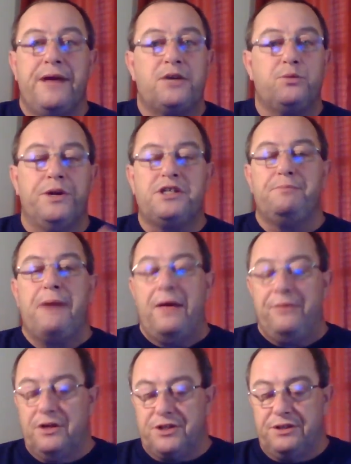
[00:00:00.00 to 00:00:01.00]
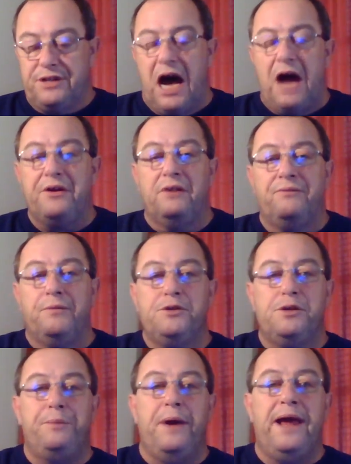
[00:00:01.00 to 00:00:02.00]
That's what it's about. There's a doctor
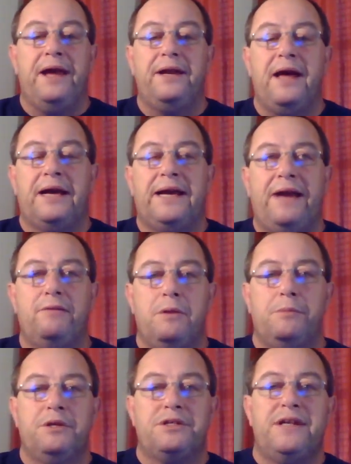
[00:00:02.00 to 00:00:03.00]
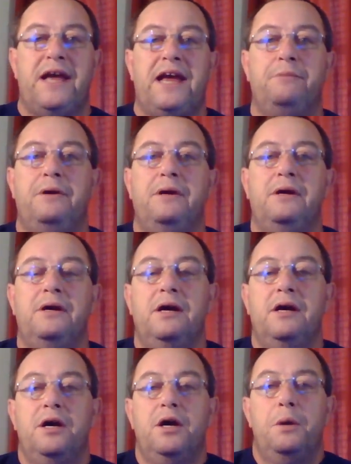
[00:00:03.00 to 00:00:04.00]
from Japan. I can't remember his name,
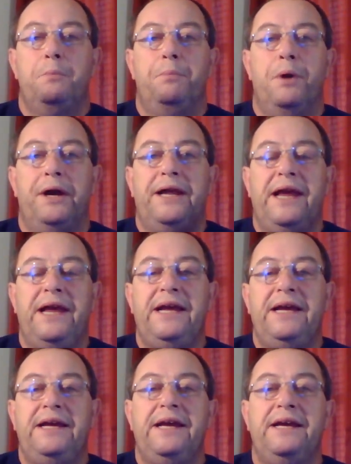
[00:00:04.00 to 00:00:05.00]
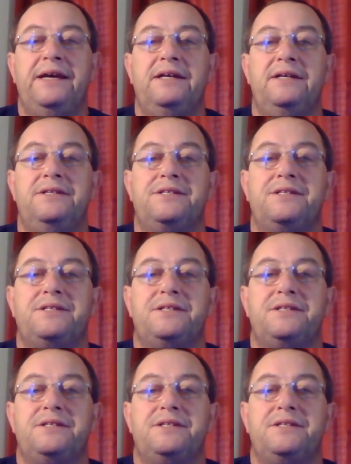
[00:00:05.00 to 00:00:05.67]
but in